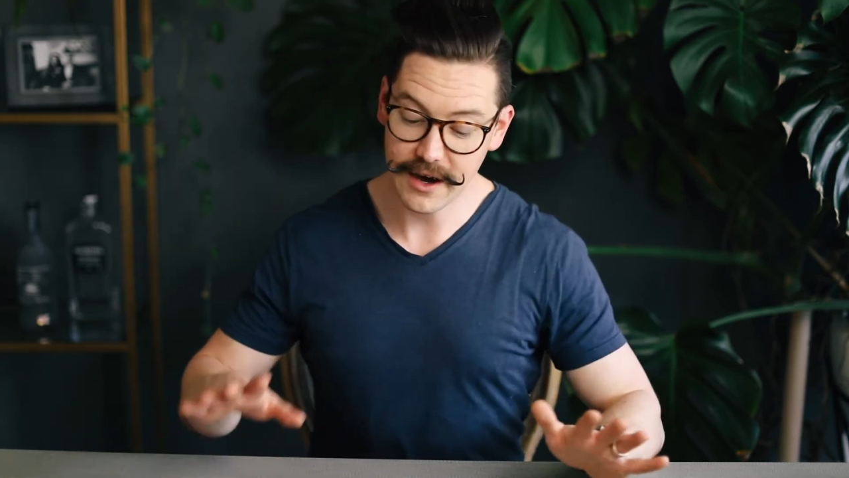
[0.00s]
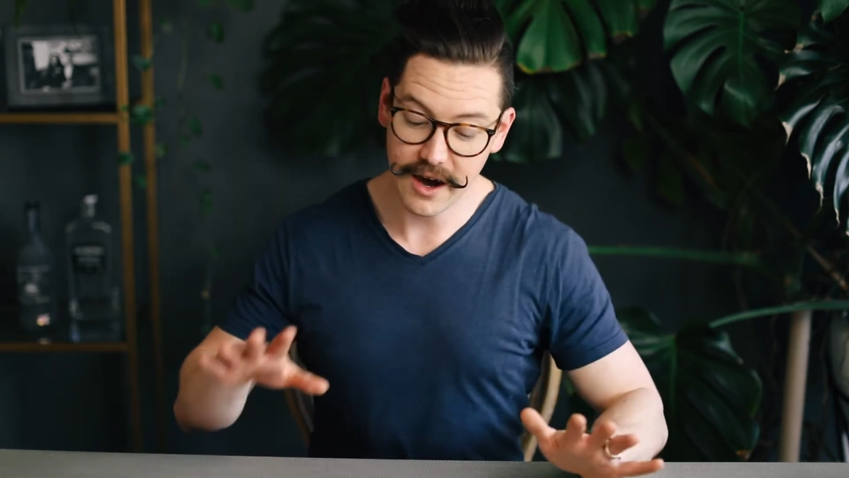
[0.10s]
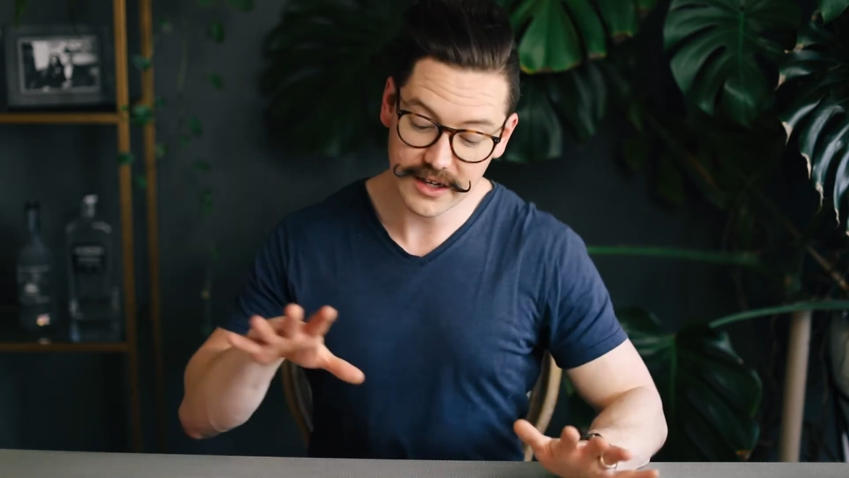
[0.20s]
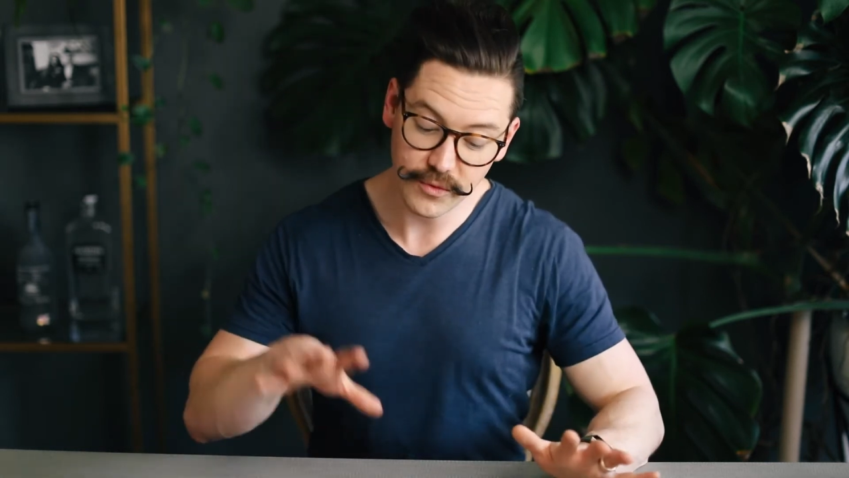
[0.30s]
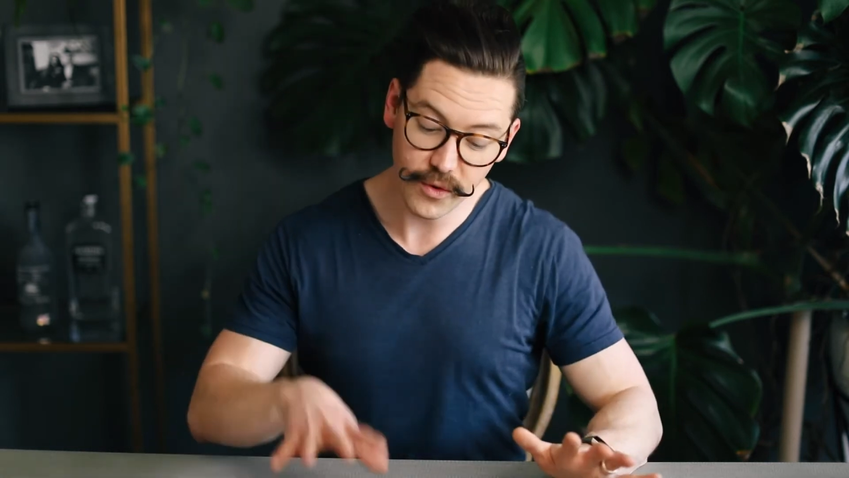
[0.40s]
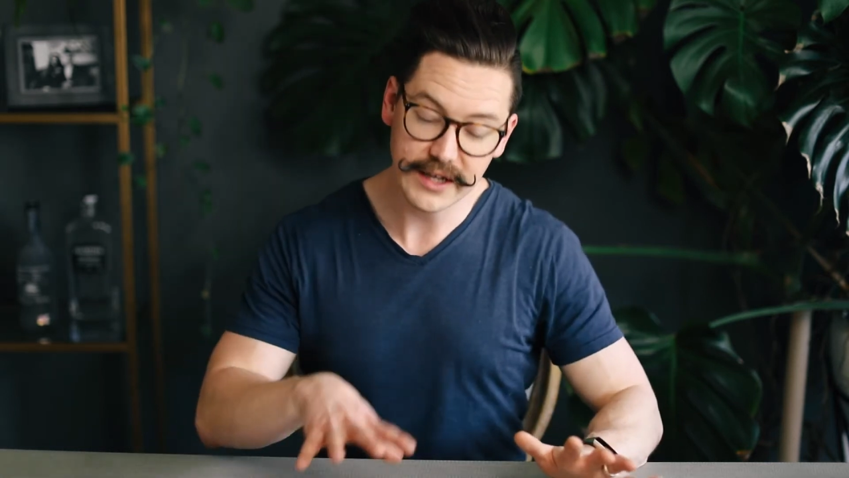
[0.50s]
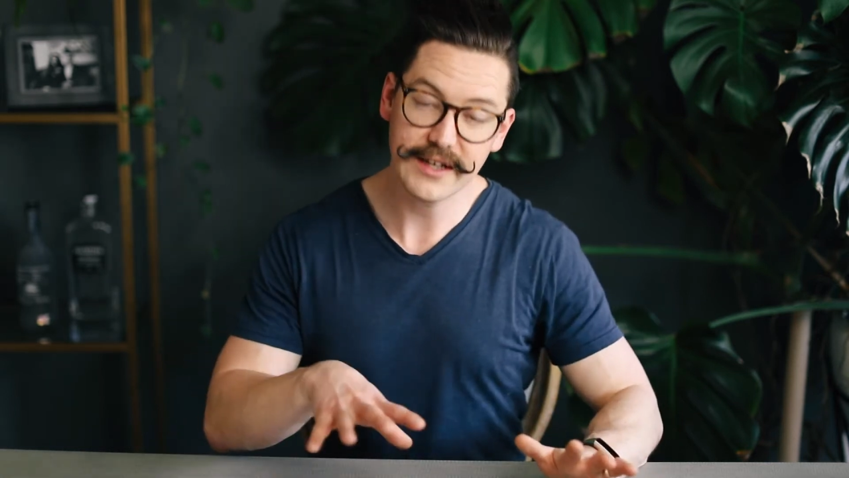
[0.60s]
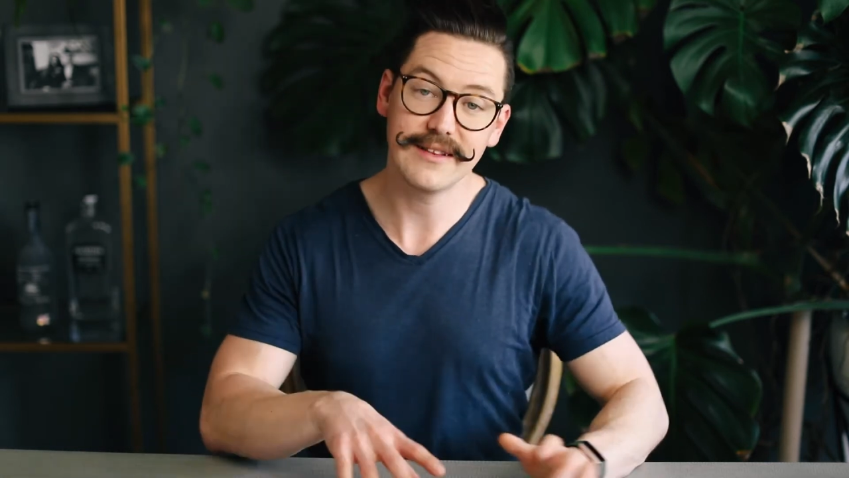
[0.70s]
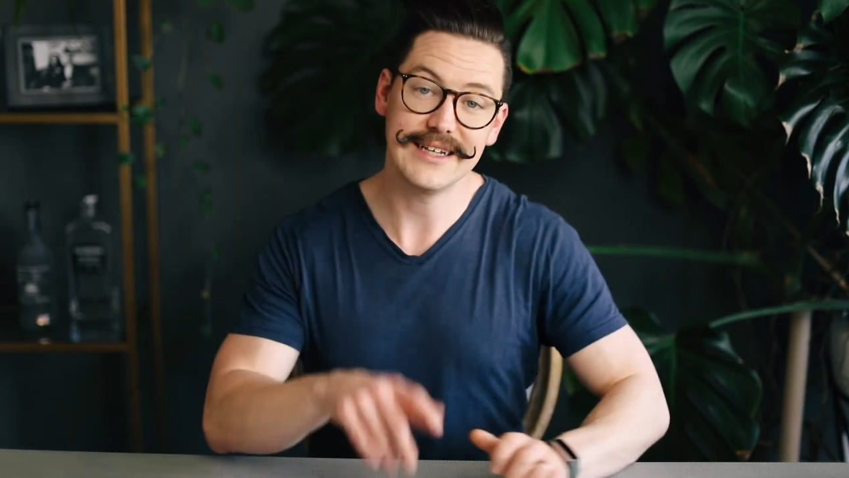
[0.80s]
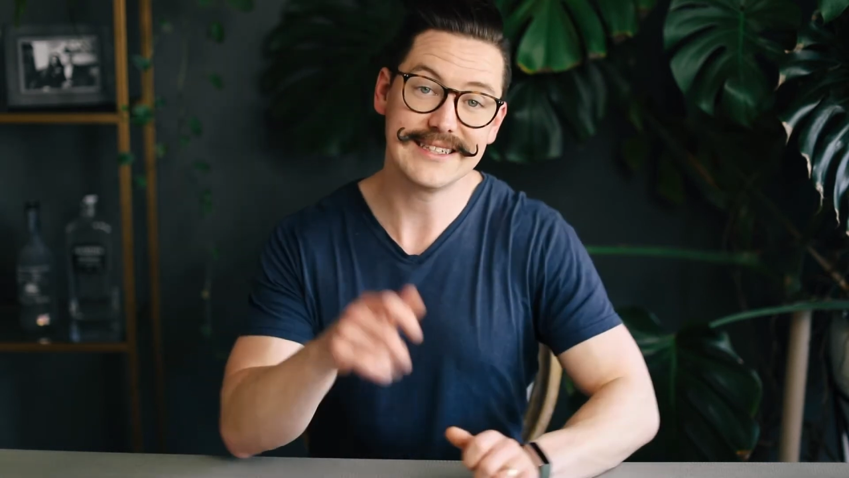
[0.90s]
on one of
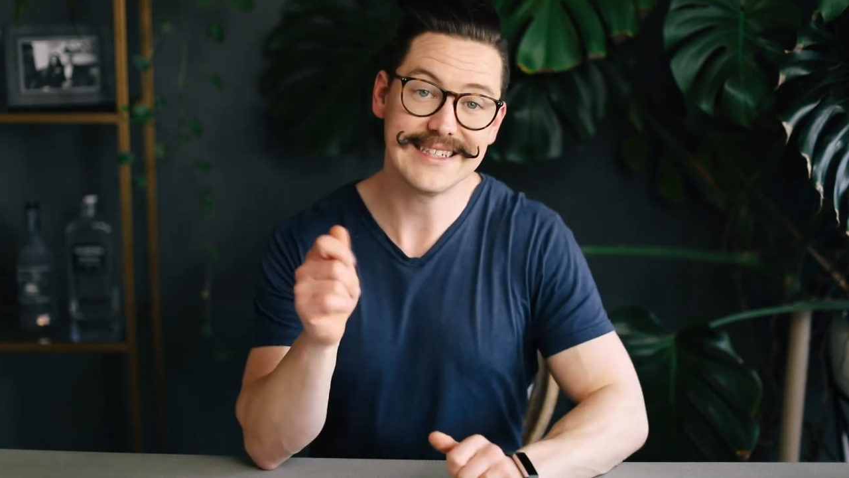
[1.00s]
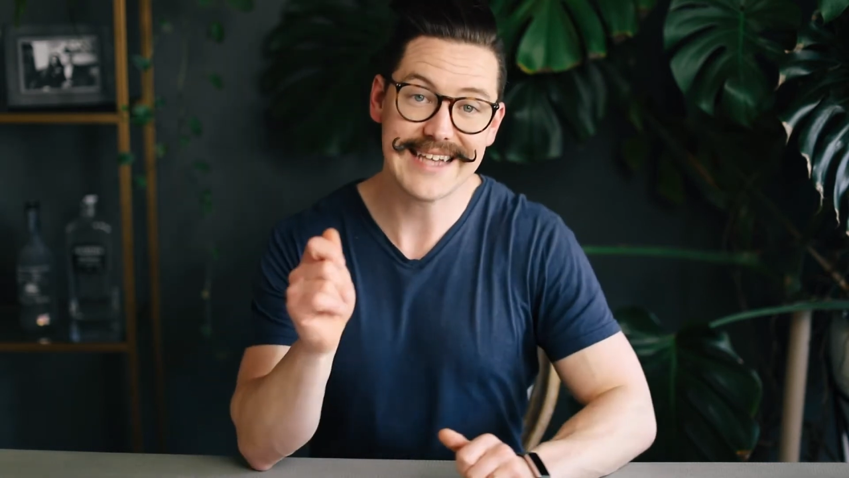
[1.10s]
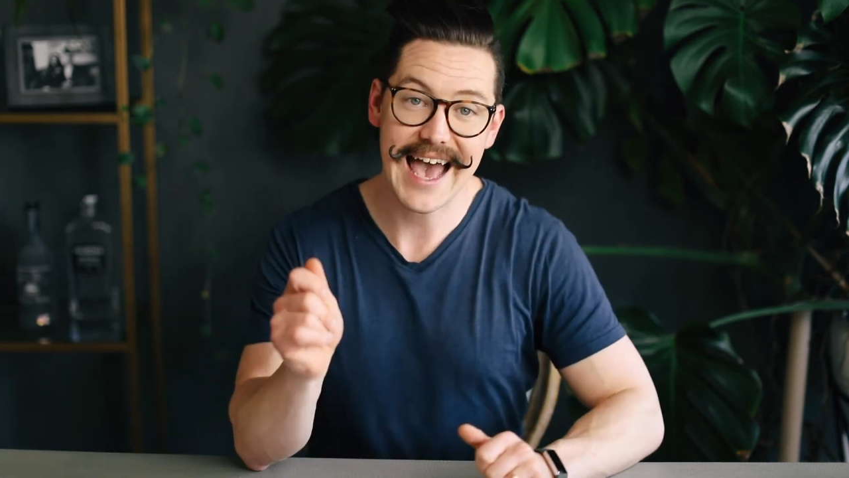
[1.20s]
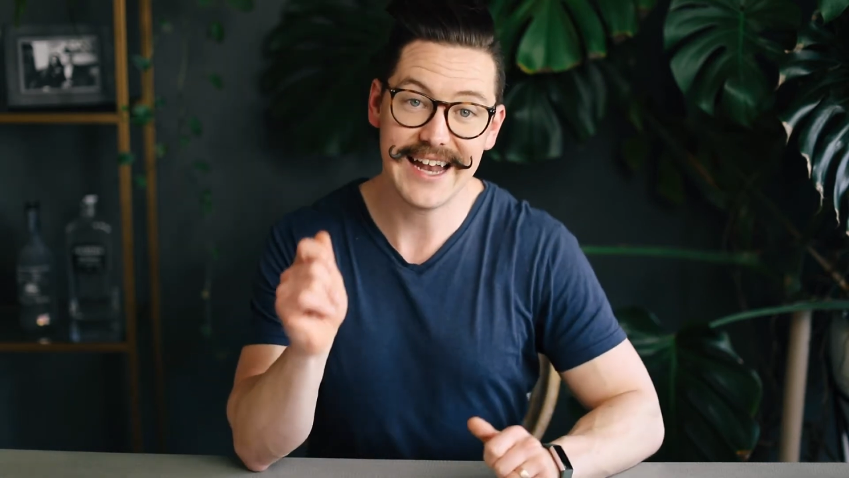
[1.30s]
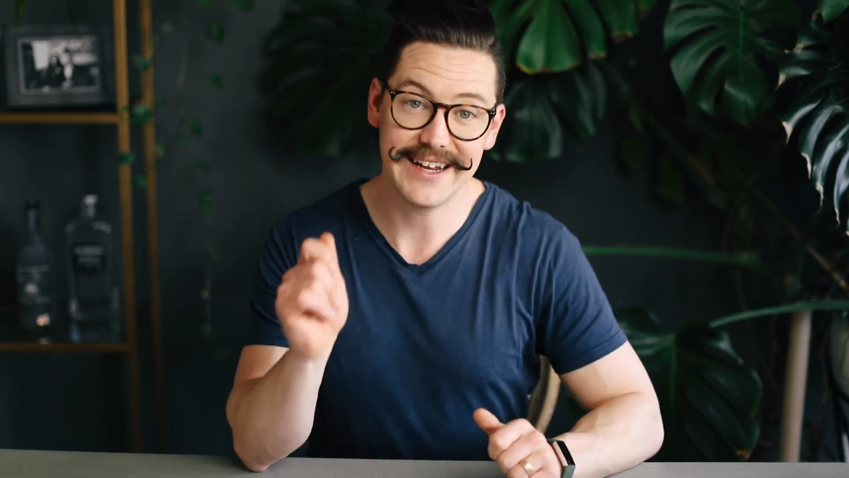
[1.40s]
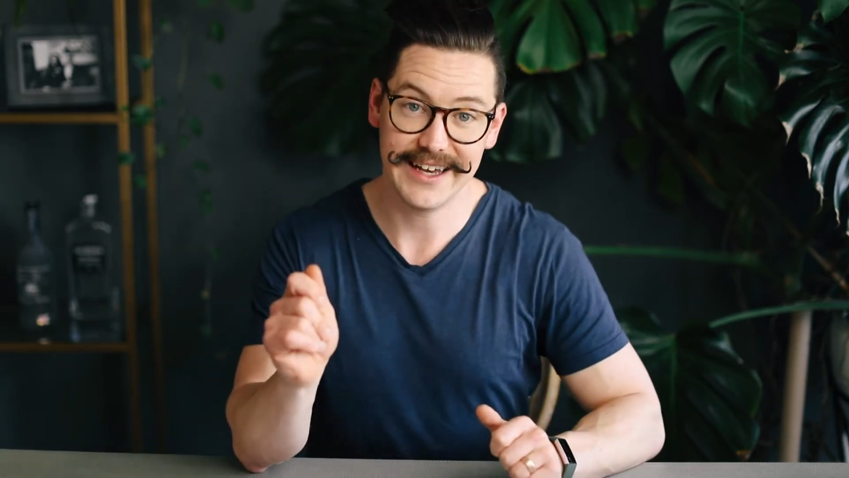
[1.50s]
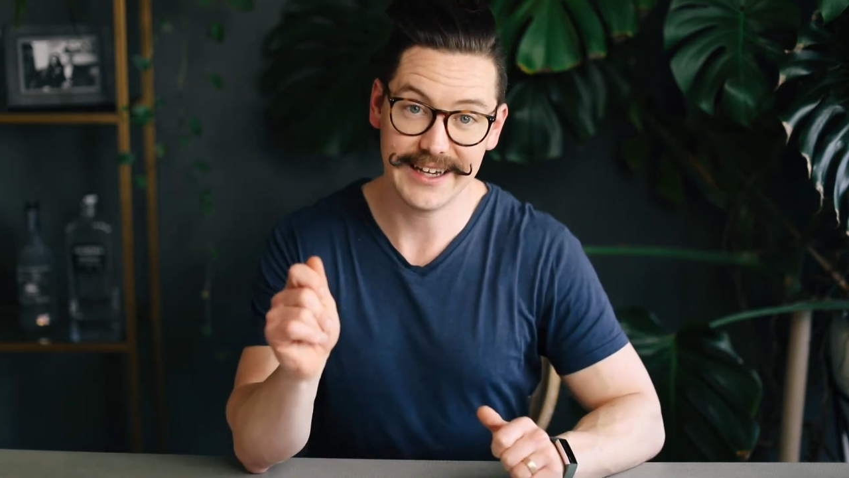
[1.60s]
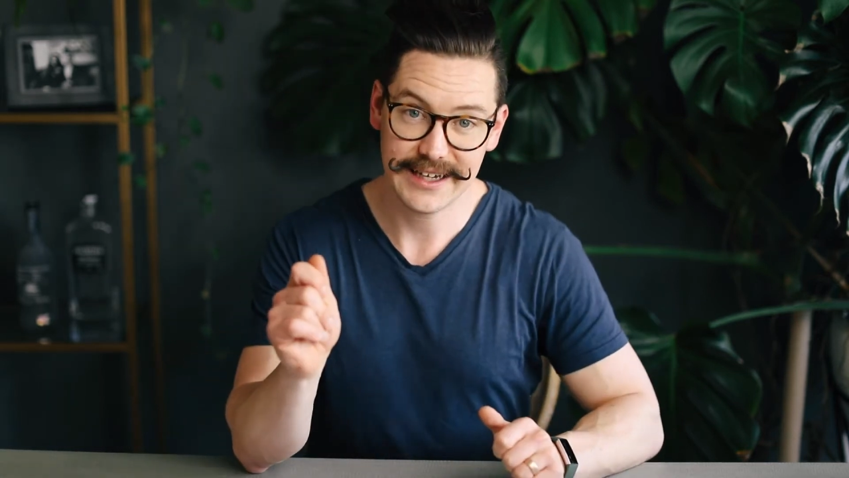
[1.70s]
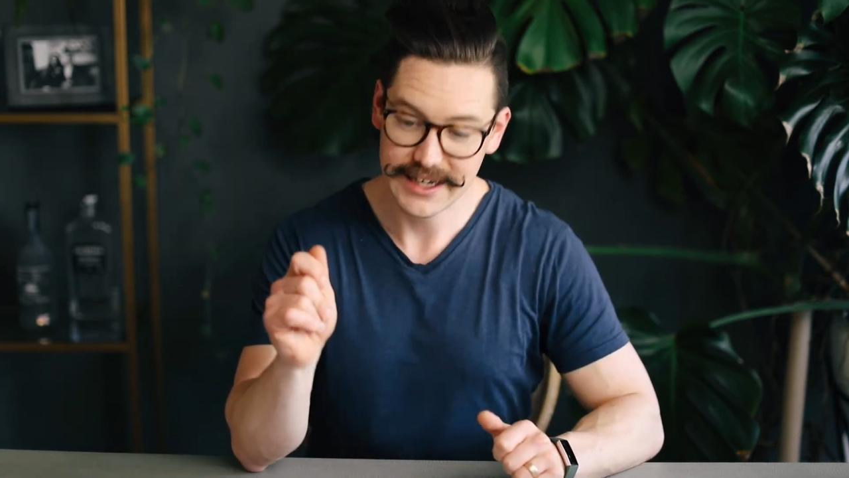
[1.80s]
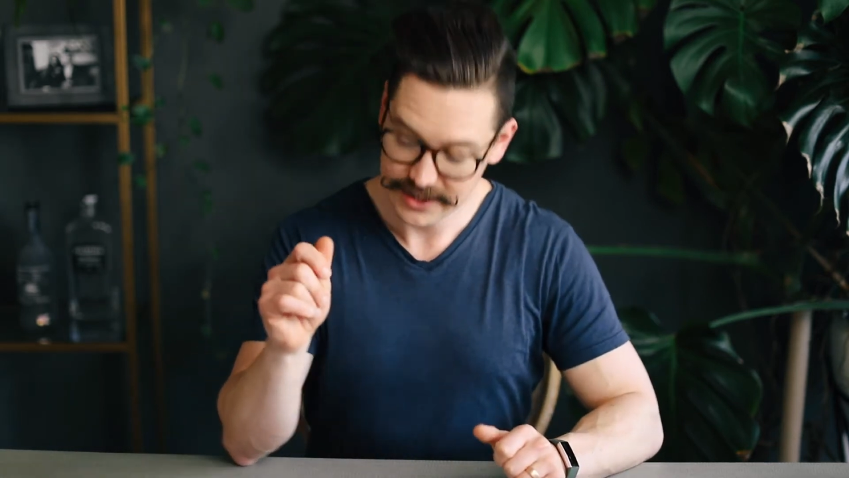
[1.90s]
your lists is editing.